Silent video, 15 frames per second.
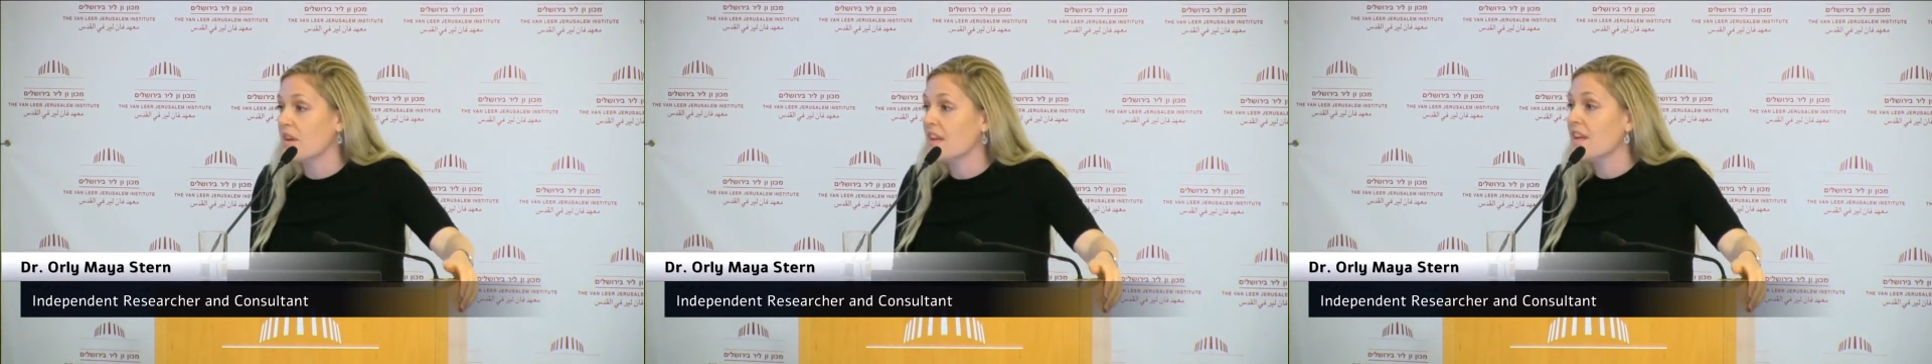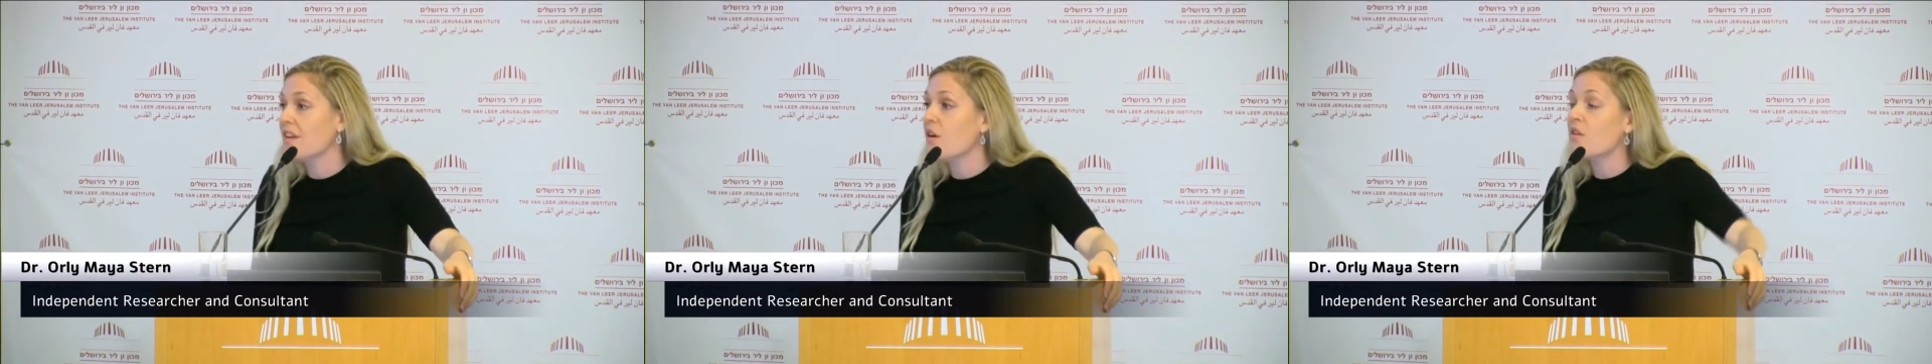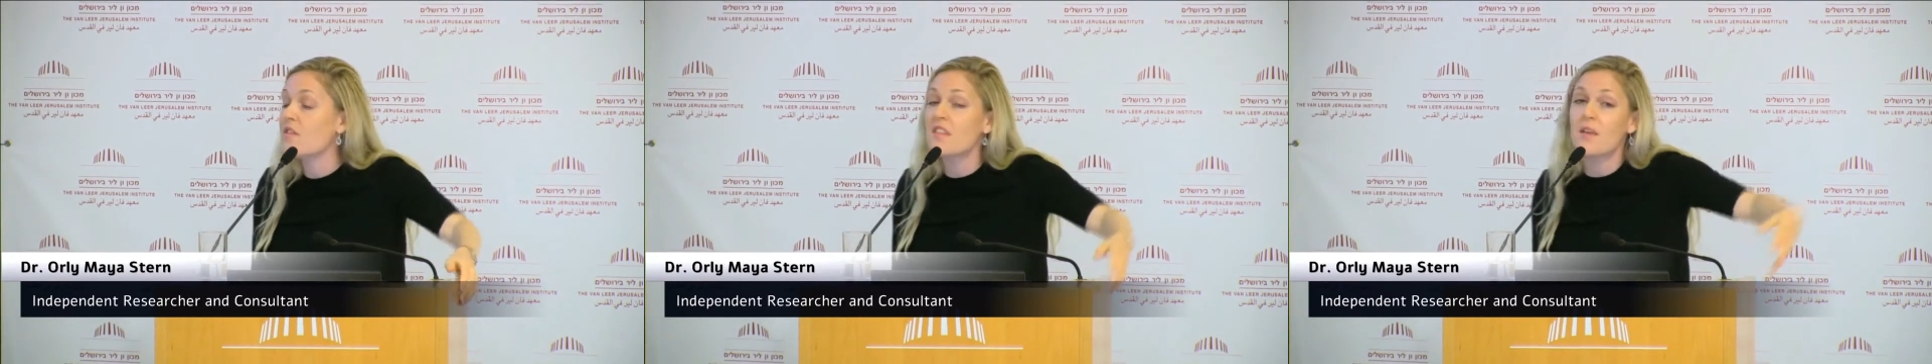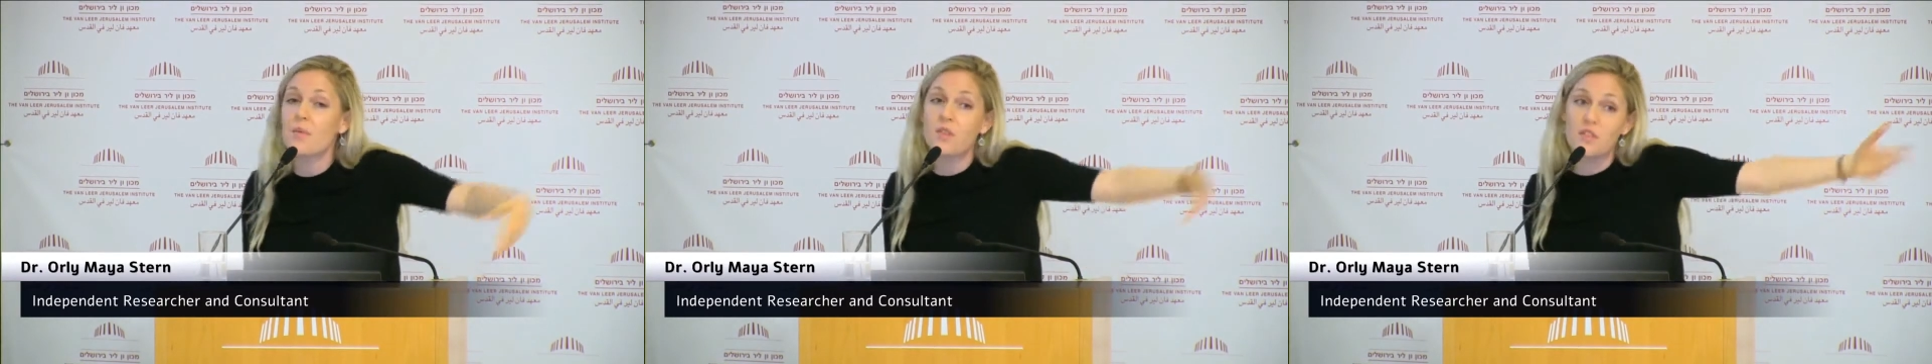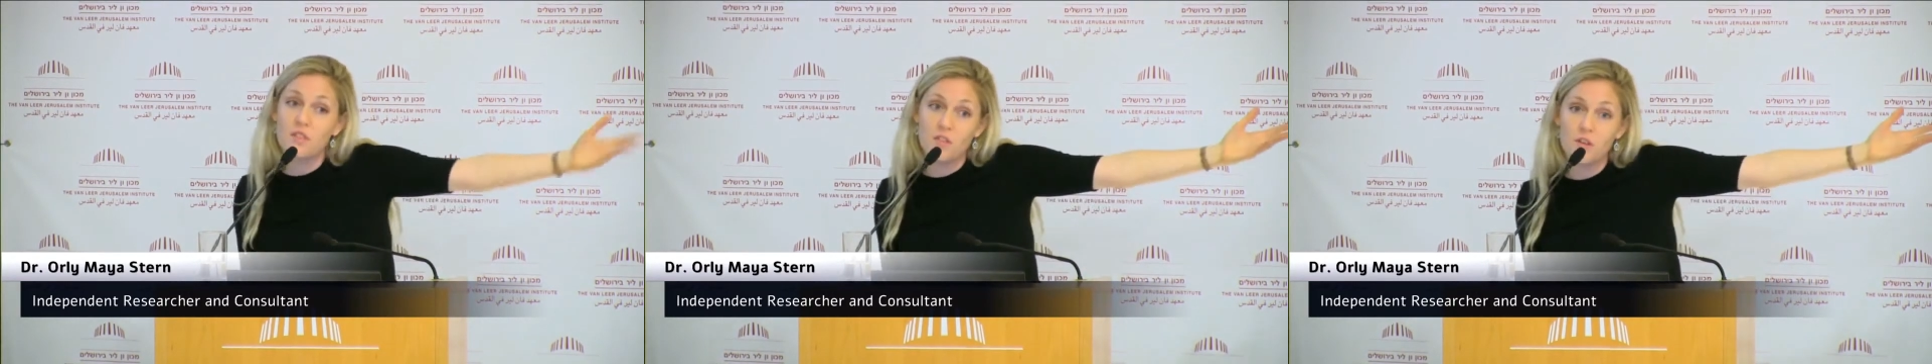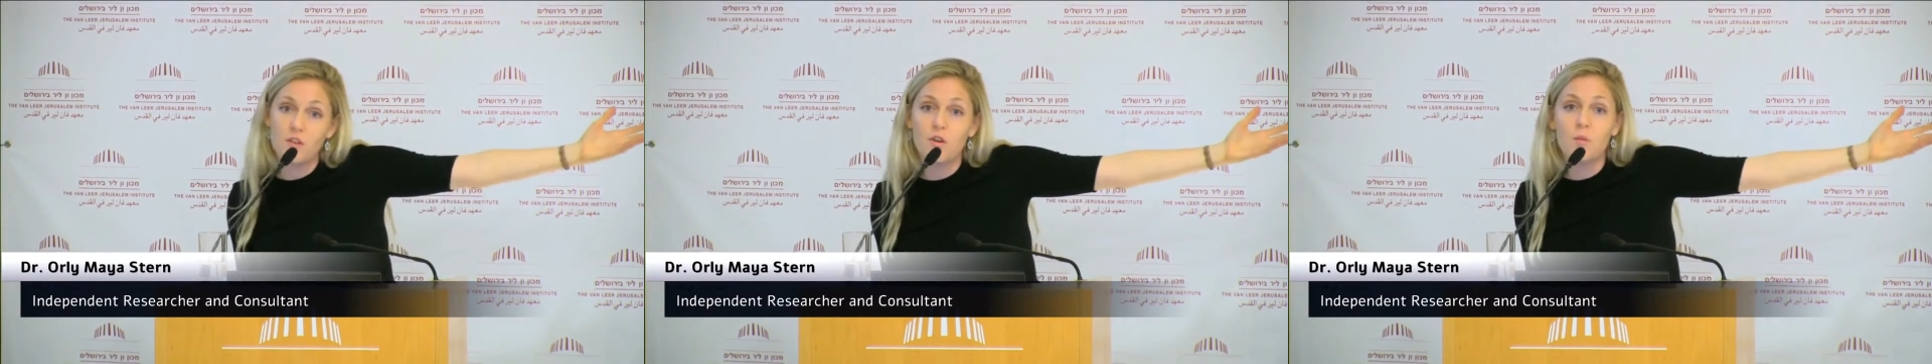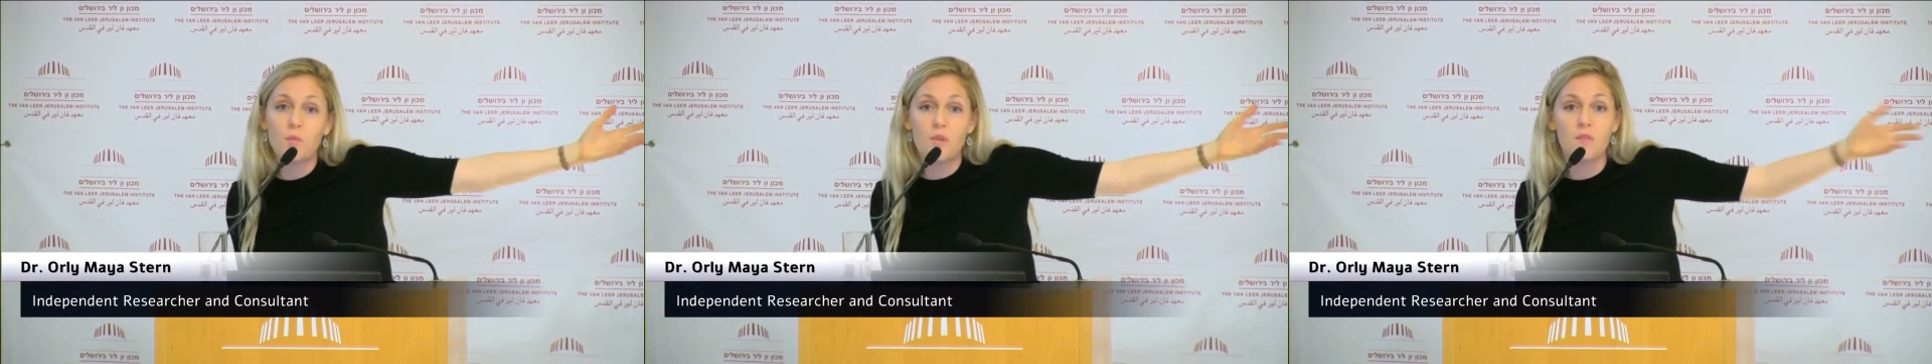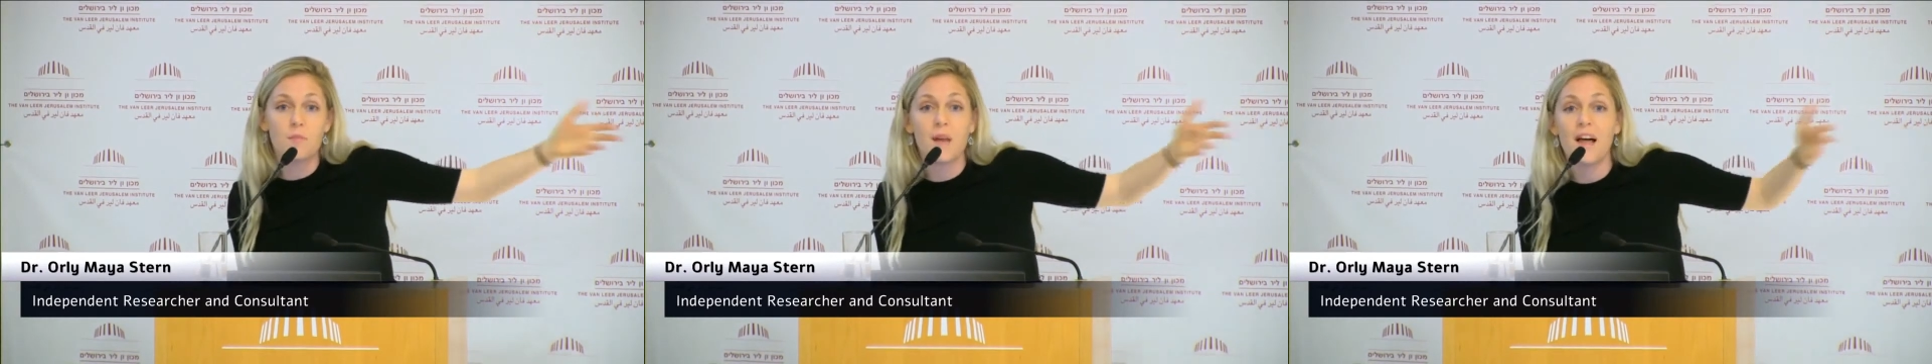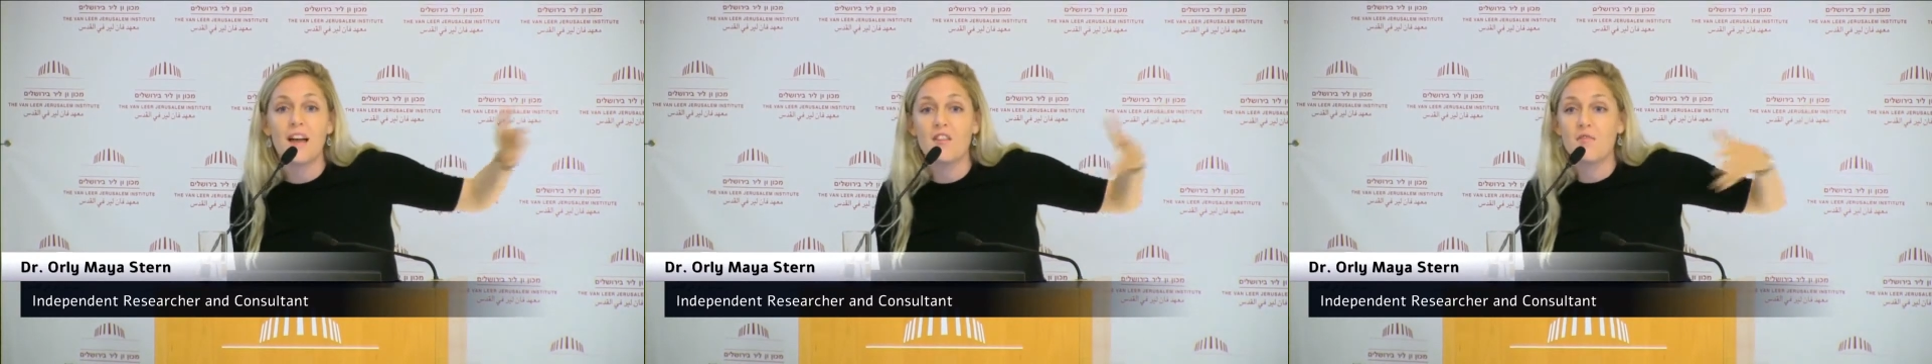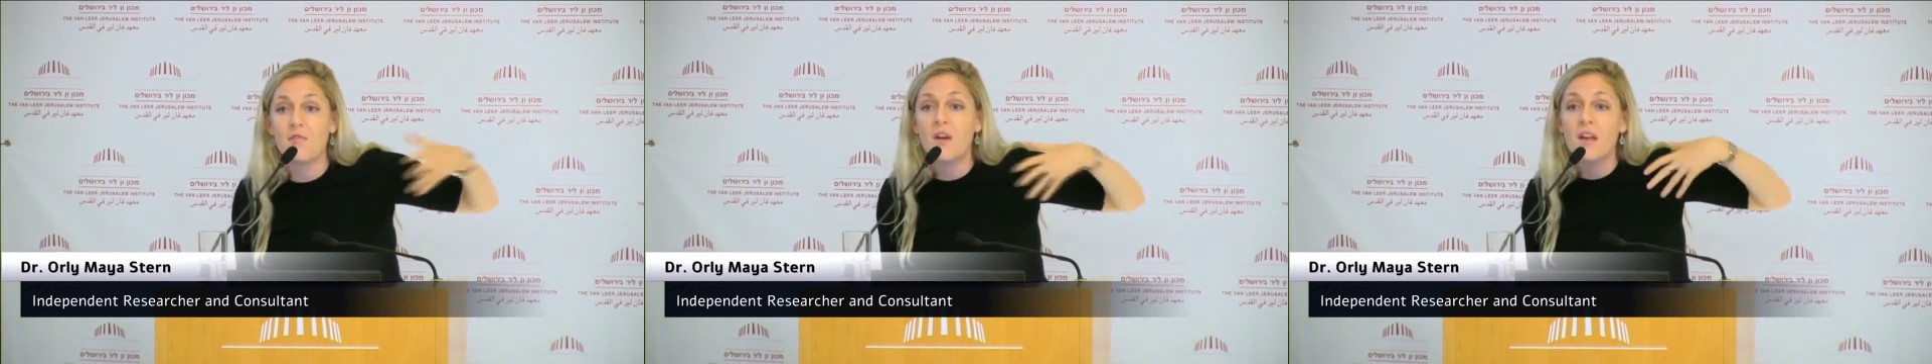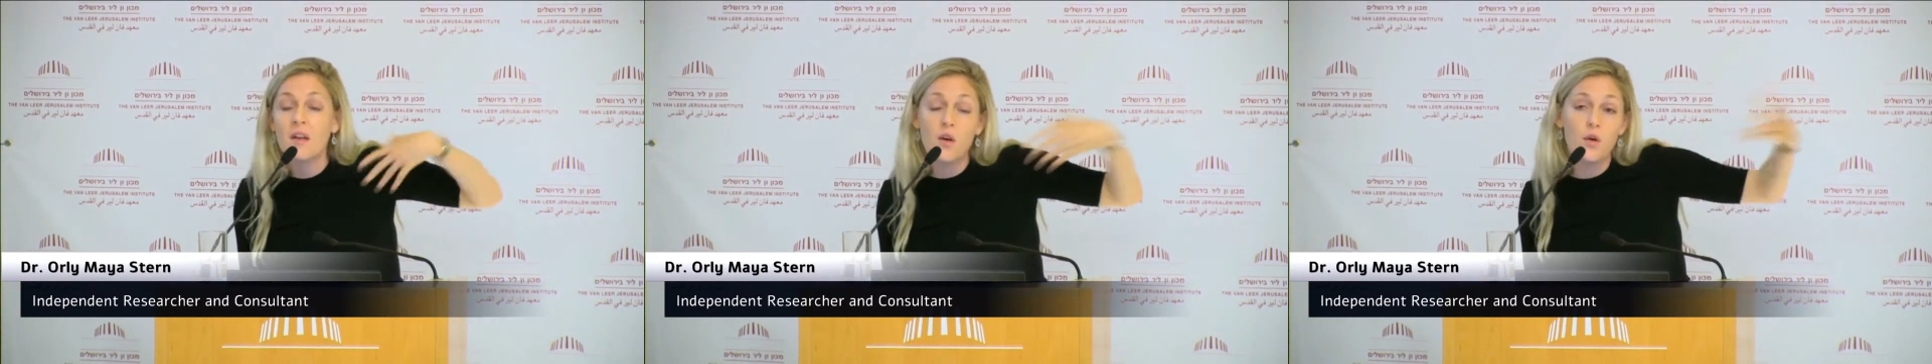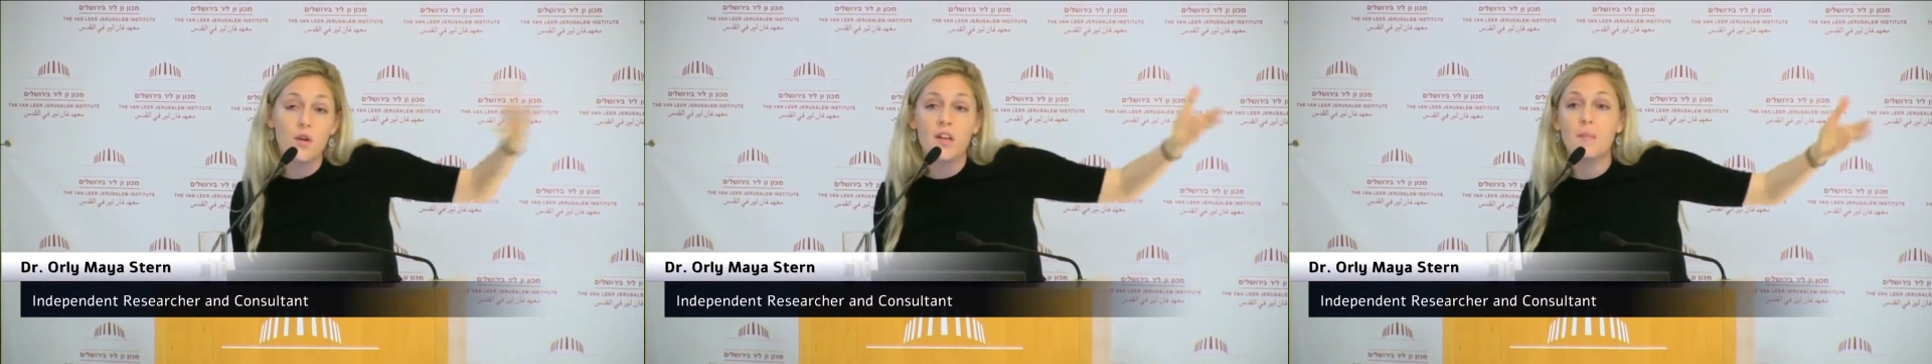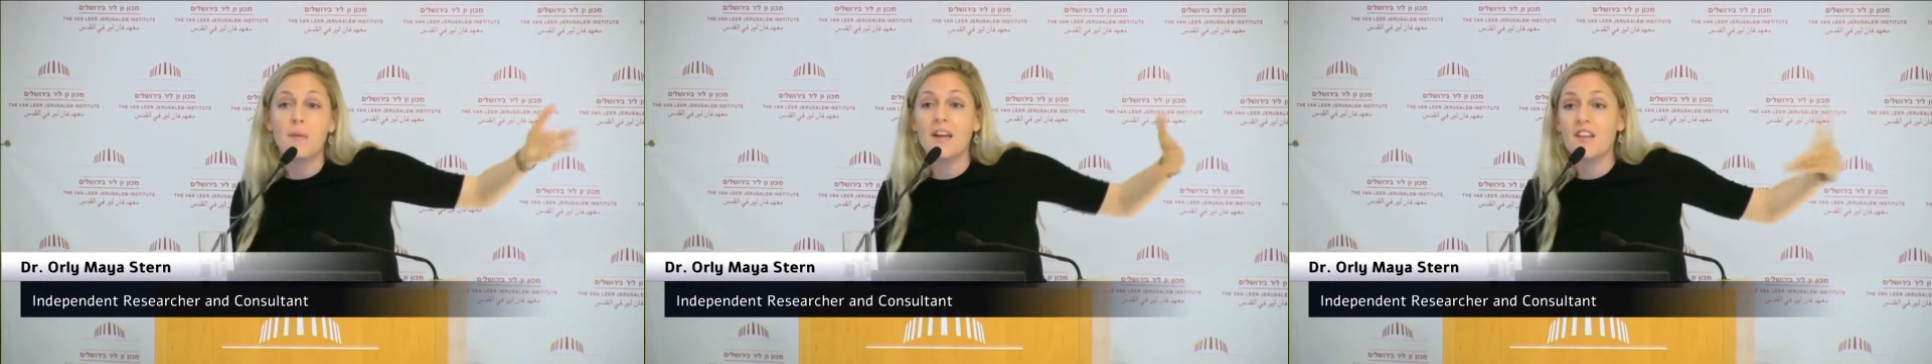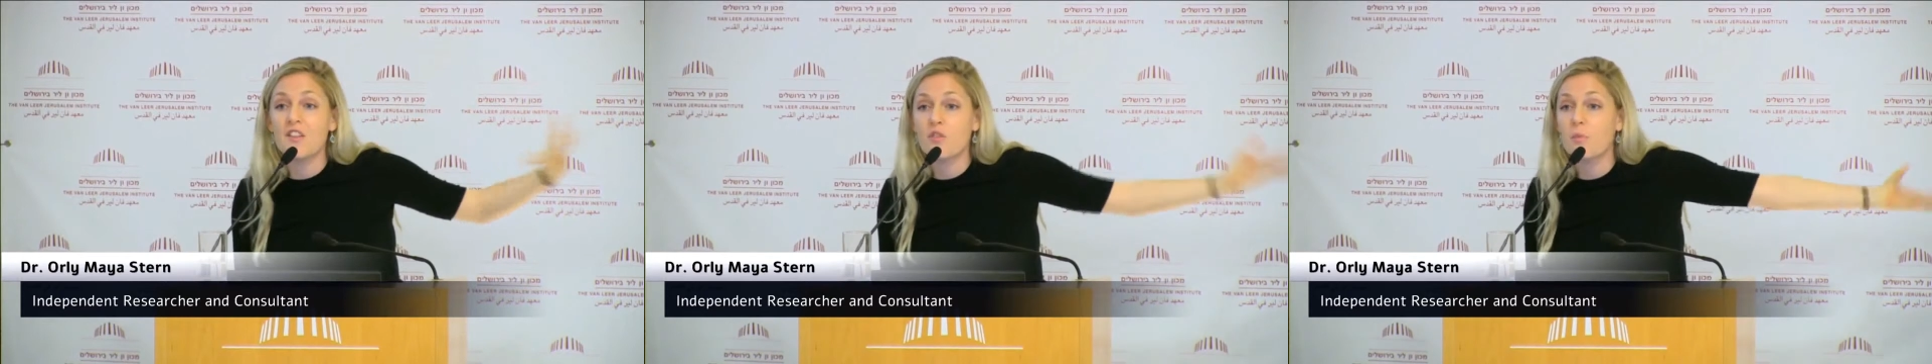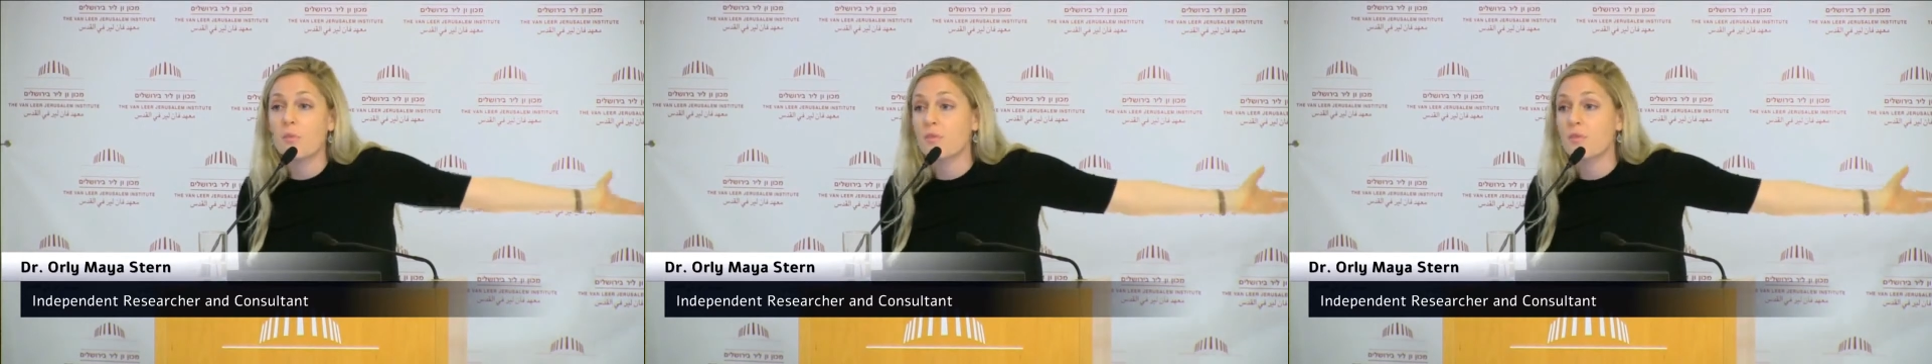He goes there with, to Europe with the plan of earning money to,